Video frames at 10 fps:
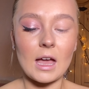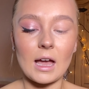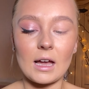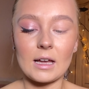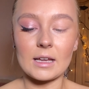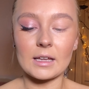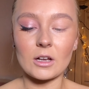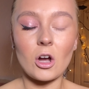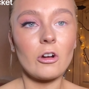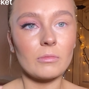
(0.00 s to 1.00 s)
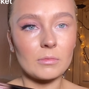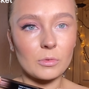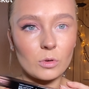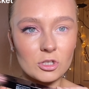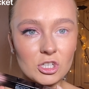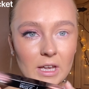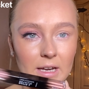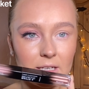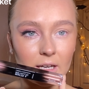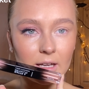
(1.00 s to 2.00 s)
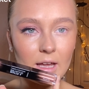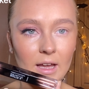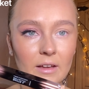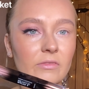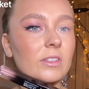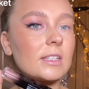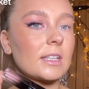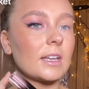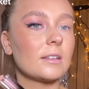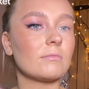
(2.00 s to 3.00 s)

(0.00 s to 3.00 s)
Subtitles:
I can't remember what shade I have this in,